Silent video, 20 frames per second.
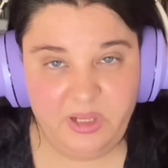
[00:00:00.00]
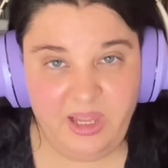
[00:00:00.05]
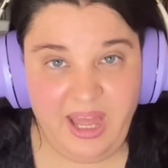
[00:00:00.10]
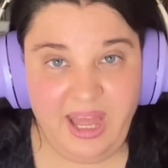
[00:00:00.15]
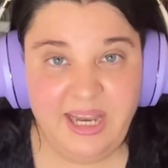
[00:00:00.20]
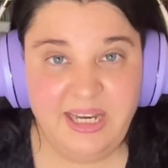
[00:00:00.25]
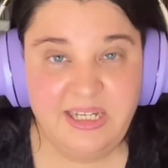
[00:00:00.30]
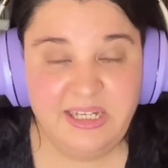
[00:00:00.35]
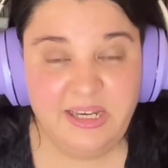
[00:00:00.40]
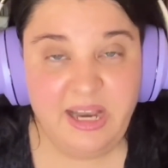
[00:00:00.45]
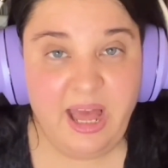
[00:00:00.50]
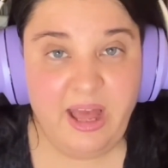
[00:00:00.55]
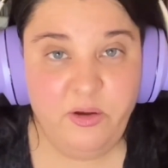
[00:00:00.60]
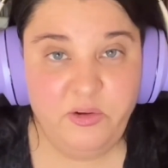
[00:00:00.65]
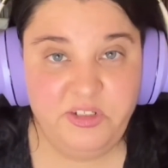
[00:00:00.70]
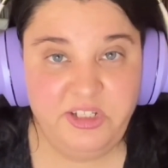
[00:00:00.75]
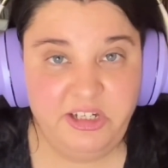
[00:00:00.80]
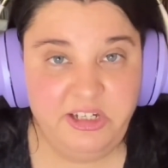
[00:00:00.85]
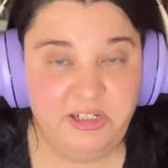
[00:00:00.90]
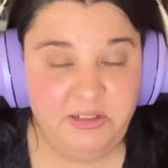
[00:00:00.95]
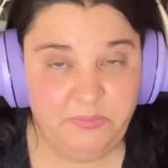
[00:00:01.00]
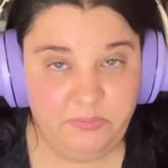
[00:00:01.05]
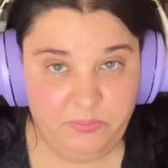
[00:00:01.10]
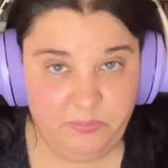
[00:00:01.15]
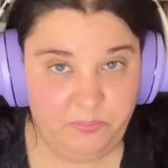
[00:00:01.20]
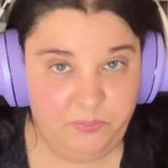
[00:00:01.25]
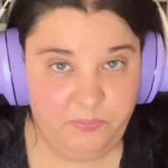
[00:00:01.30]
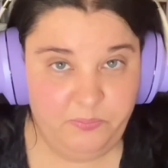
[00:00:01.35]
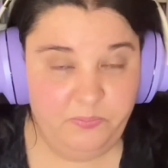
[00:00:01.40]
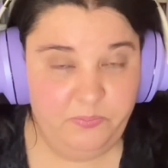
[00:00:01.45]
and now they're
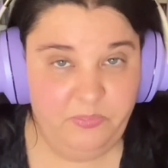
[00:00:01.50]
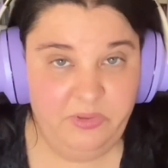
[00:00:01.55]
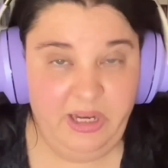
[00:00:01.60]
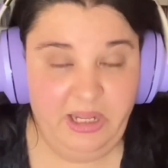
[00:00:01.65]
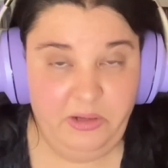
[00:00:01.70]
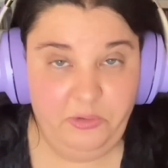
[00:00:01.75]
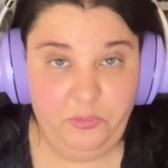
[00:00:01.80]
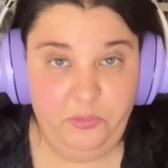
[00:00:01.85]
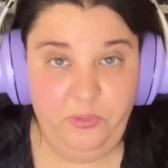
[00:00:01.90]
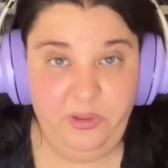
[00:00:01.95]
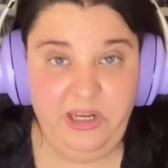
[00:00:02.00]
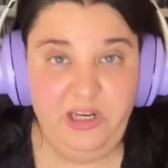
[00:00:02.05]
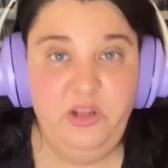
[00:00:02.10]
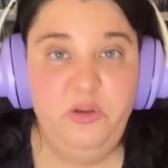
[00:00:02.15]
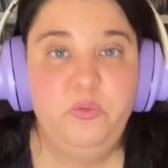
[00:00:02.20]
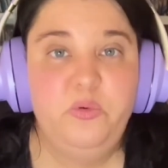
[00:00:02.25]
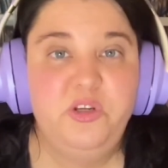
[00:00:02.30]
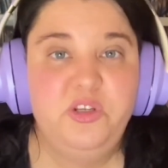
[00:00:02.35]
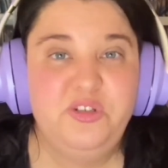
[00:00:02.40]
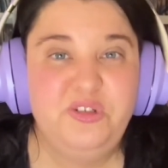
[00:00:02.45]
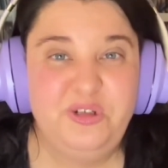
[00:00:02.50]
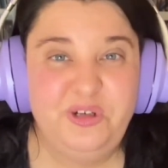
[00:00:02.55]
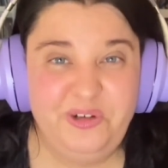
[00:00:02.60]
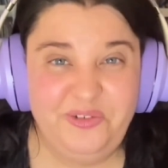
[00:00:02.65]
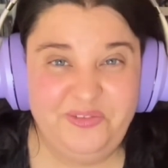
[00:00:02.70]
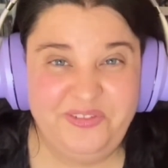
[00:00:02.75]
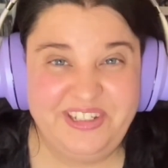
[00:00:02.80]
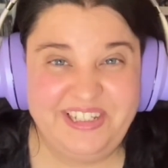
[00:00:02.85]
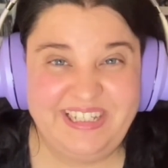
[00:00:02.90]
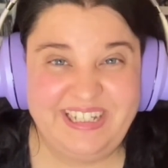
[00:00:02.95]
like really
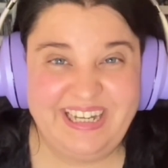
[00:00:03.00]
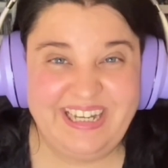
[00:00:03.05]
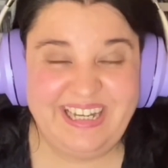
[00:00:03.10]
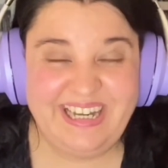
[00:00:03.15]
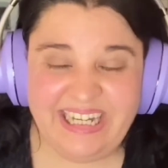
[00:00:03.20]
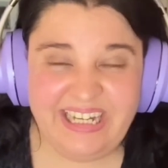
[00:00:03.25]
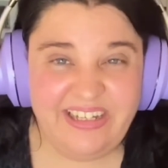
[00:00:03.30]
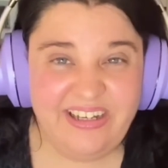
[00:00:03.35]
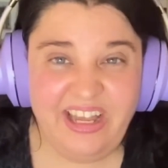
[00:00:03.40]
resurfacing